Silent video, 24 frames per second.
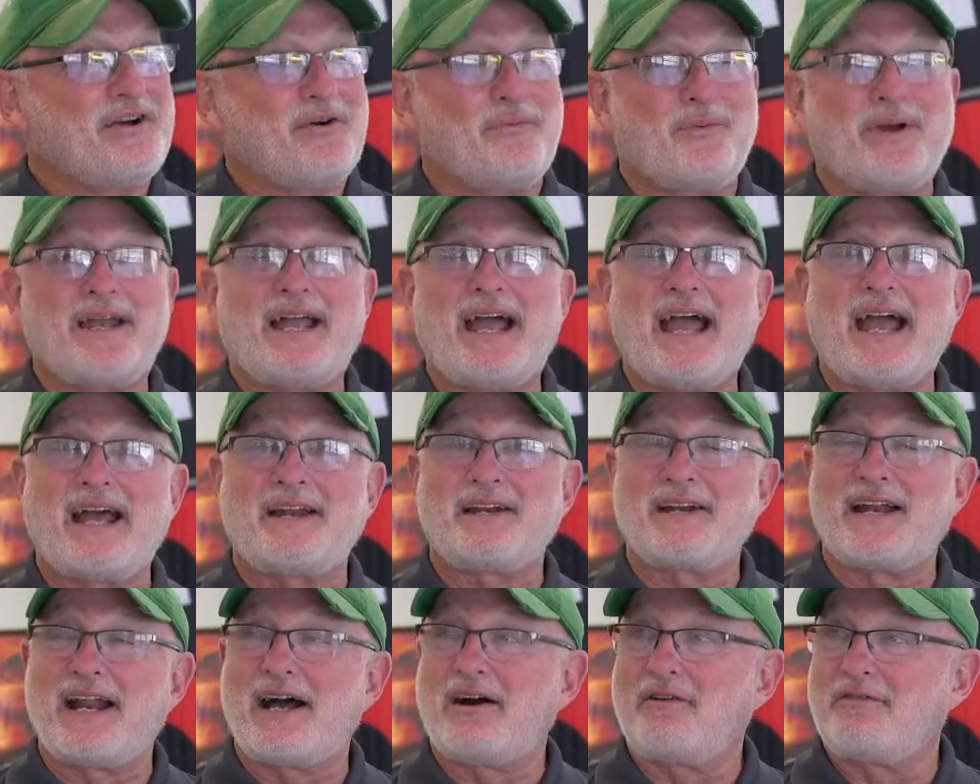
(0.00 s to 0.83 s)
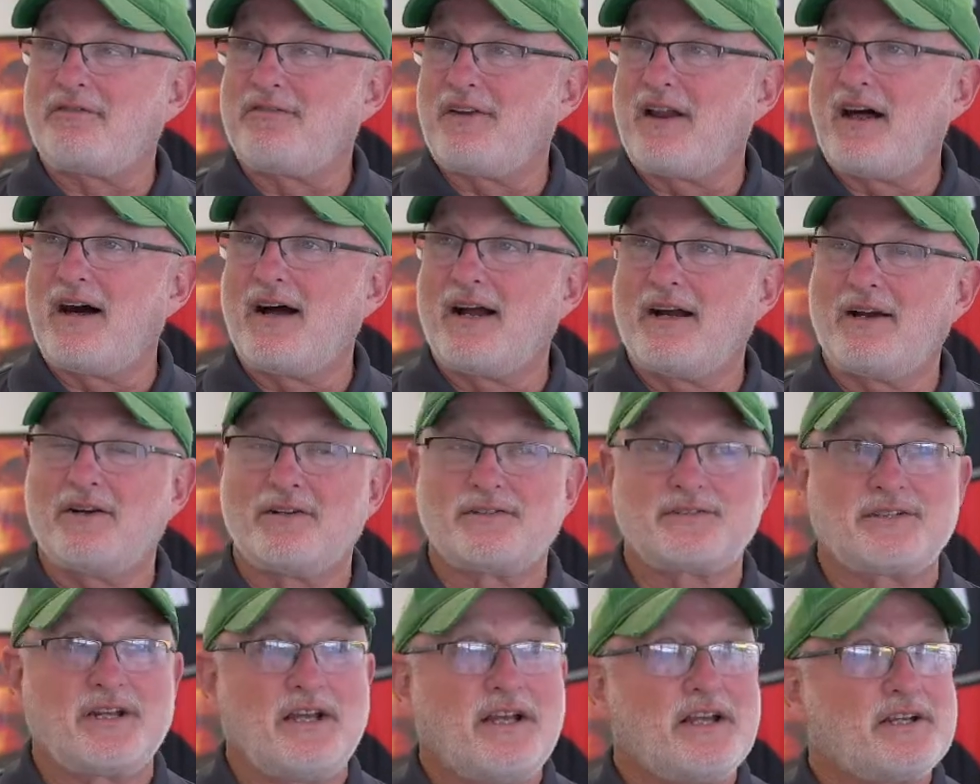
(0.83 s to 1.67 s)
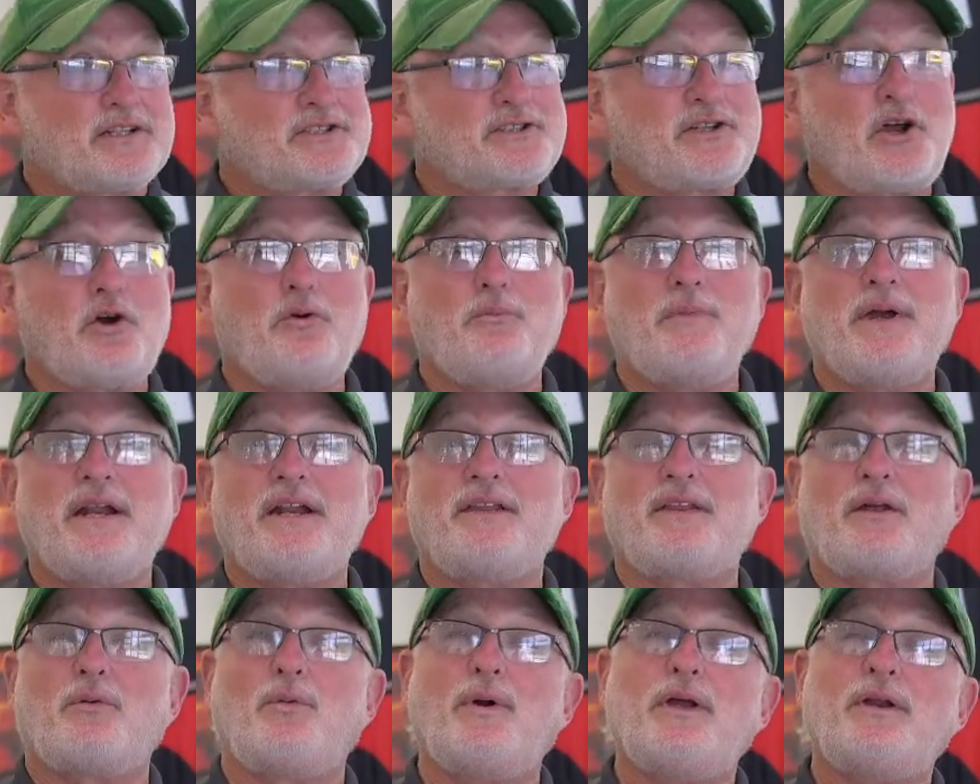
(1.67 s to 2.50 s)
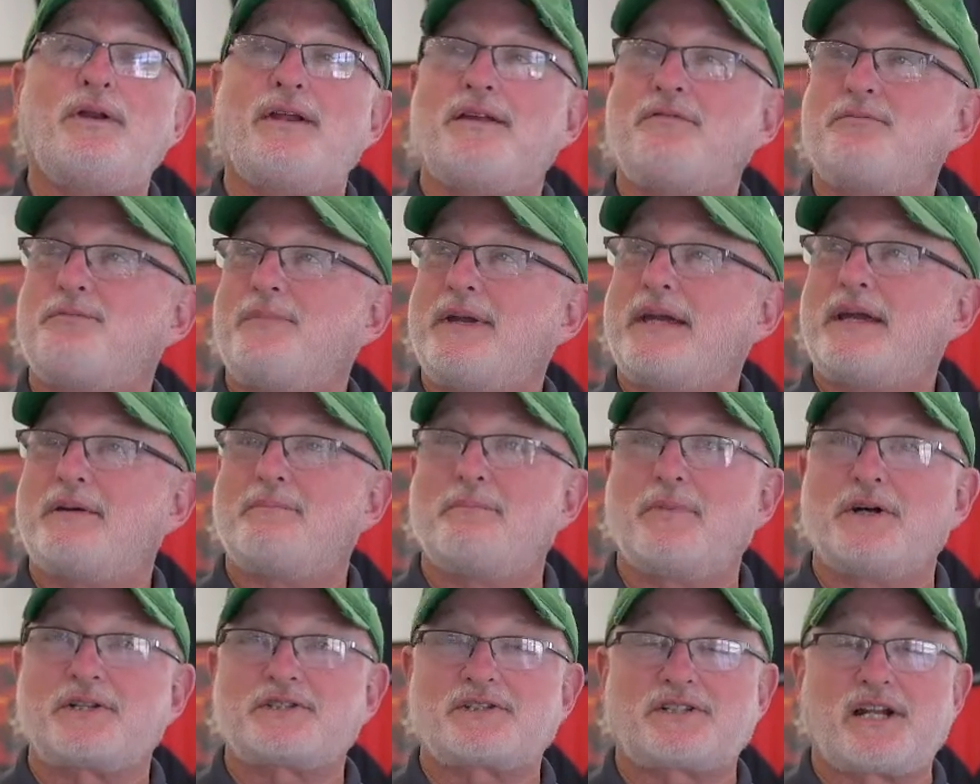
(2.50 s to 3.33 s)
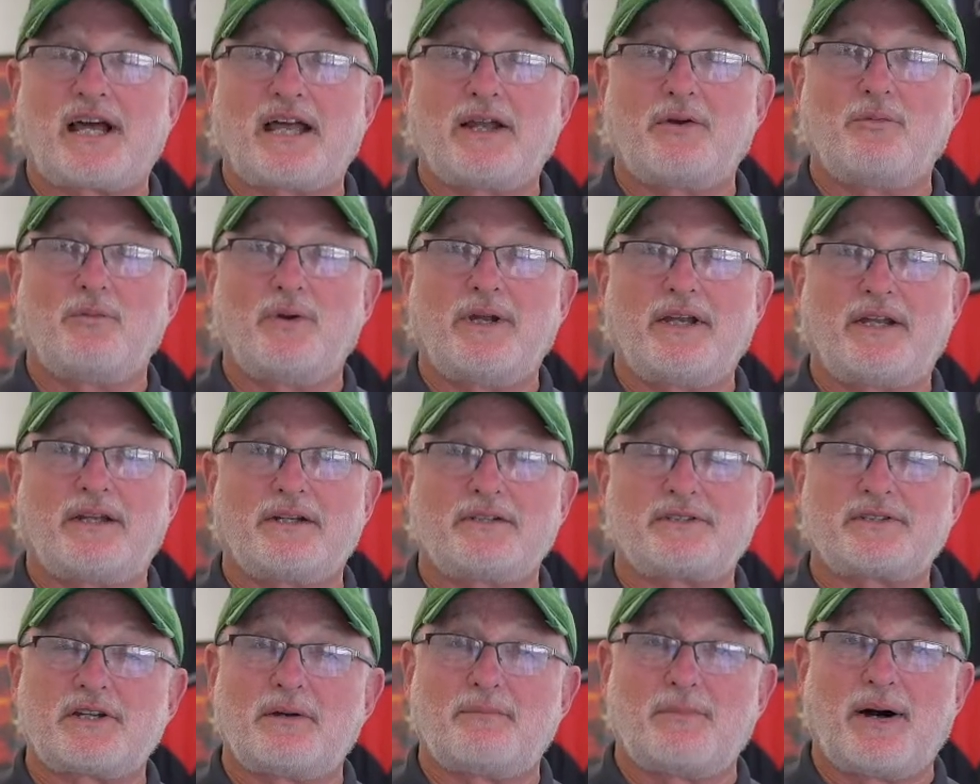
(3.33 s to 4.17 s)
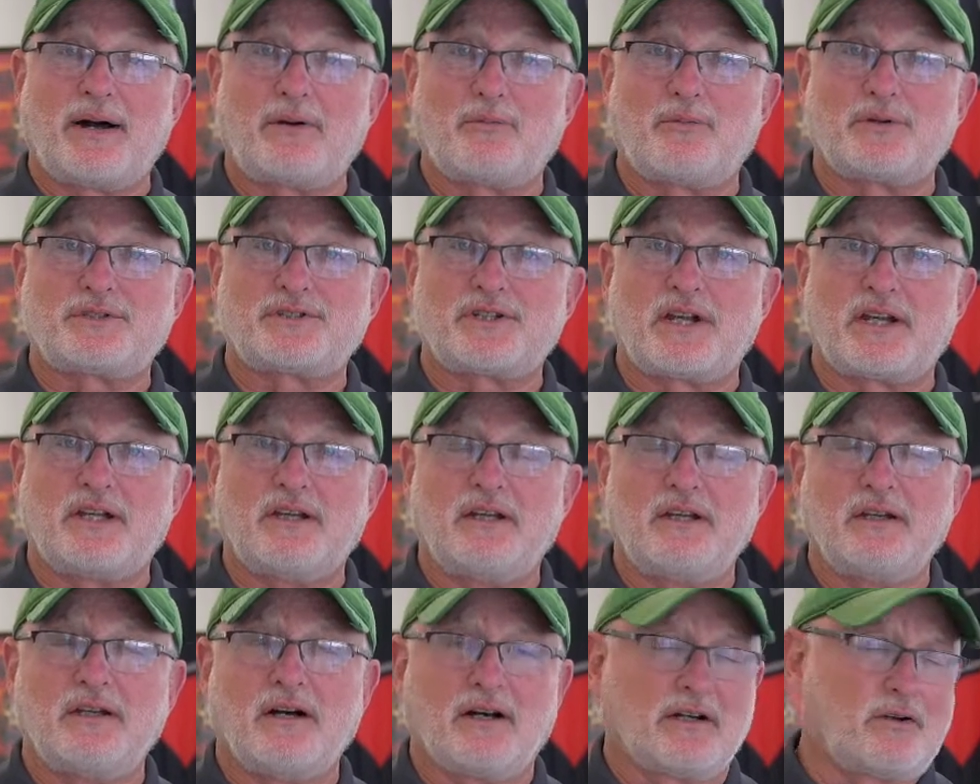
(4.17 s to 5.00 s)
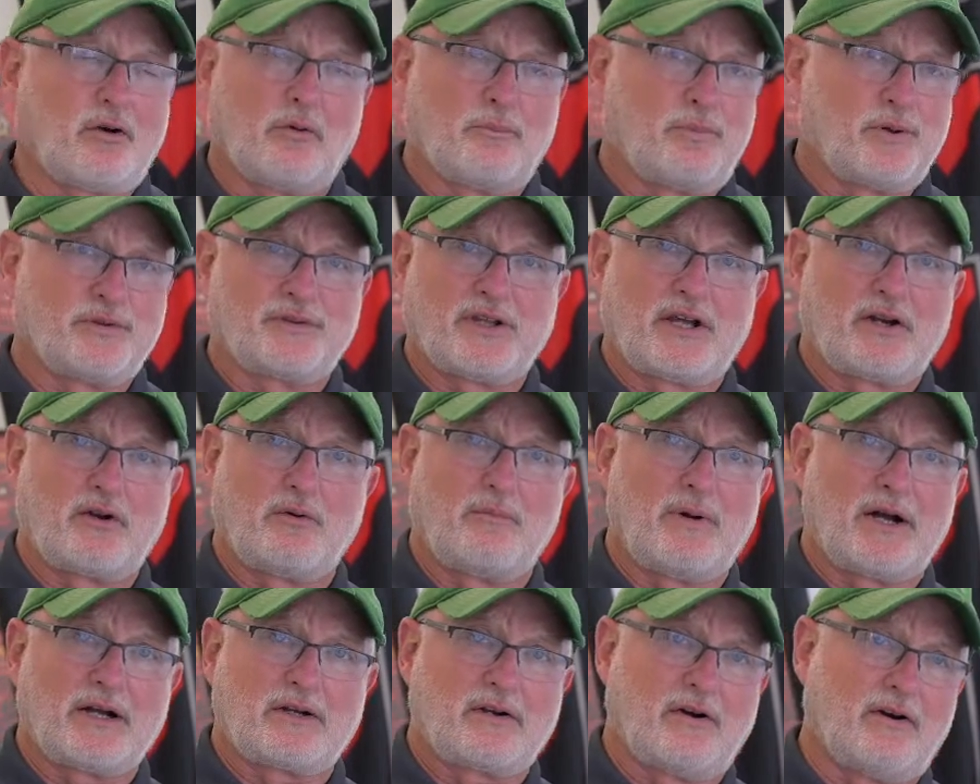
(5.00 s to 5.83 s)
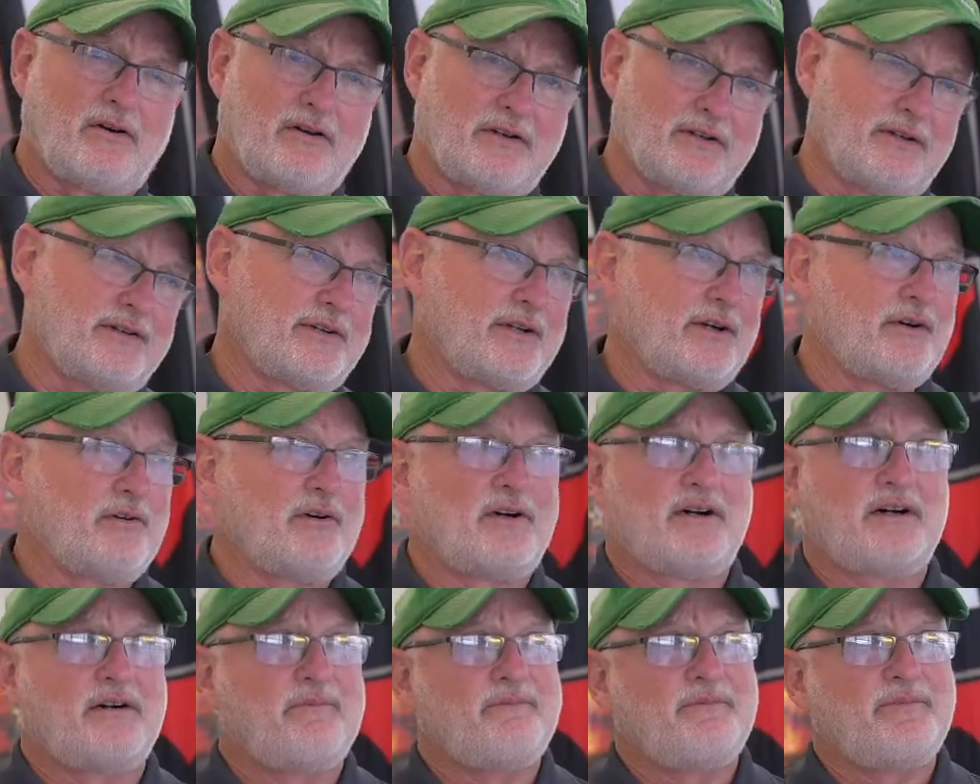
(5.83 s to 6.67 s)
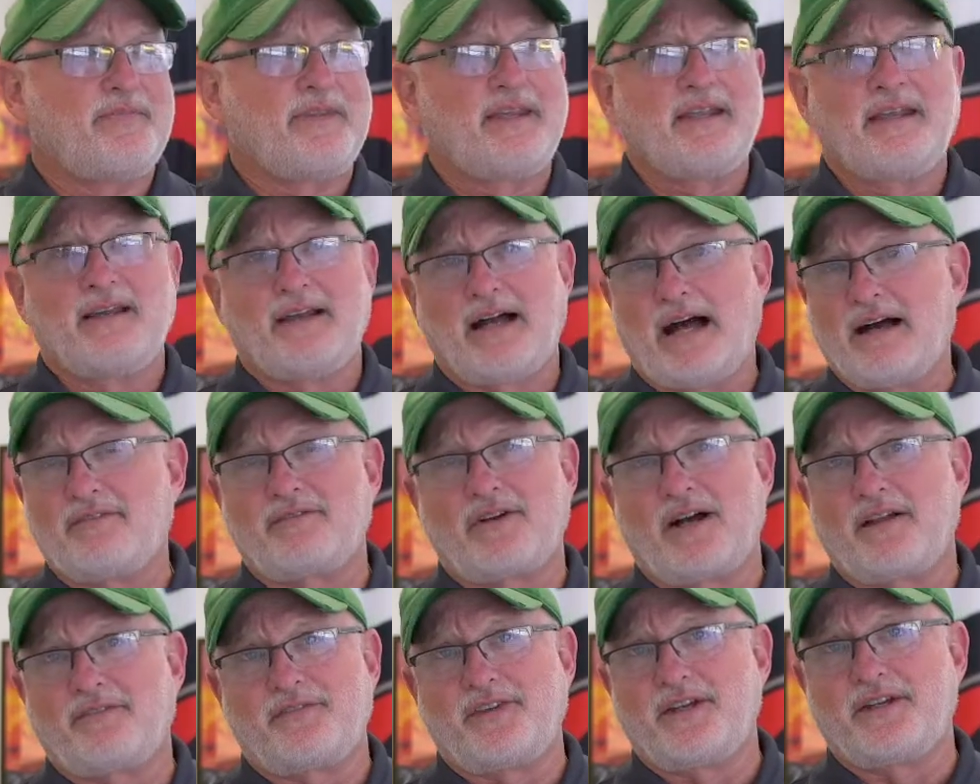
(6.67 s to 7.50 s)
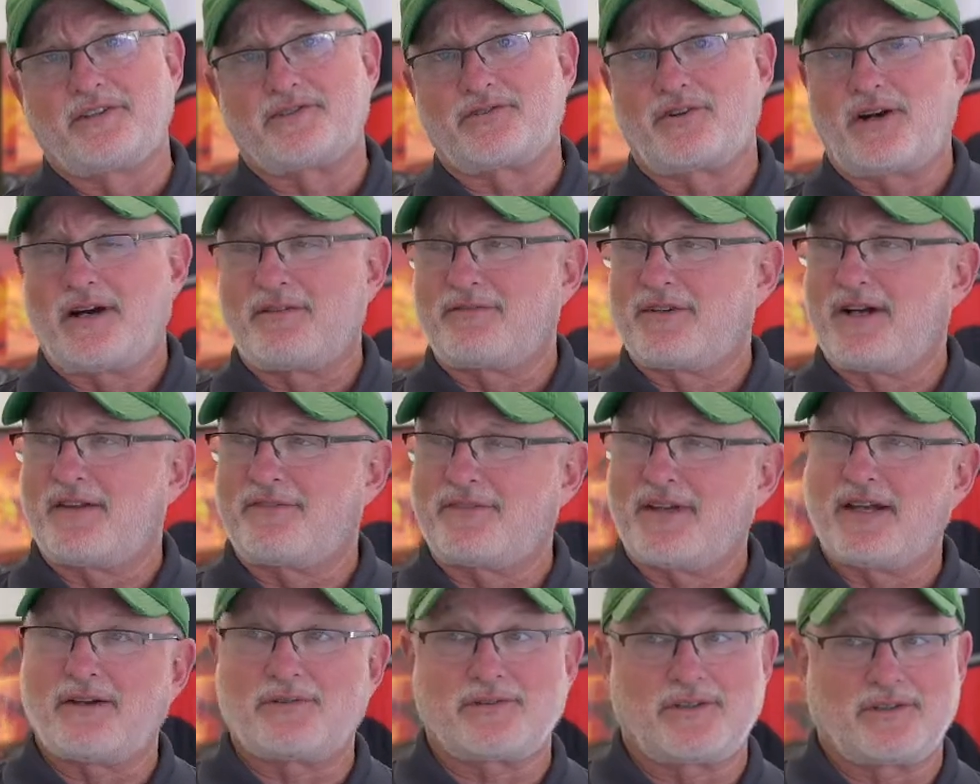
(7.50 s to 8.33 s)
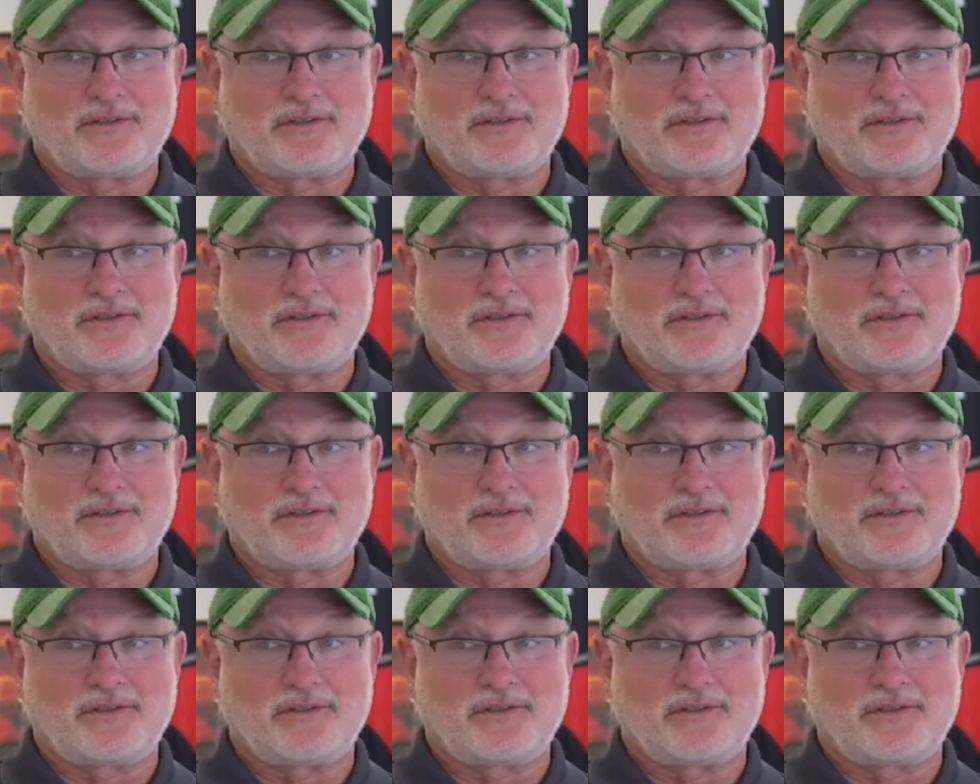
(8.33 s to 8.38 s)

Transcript: we handed out flyers, so many that we'd even be at Mustang Week, and somebody would say, I don't put that on my car, you know, uh, I've got this or I've got that.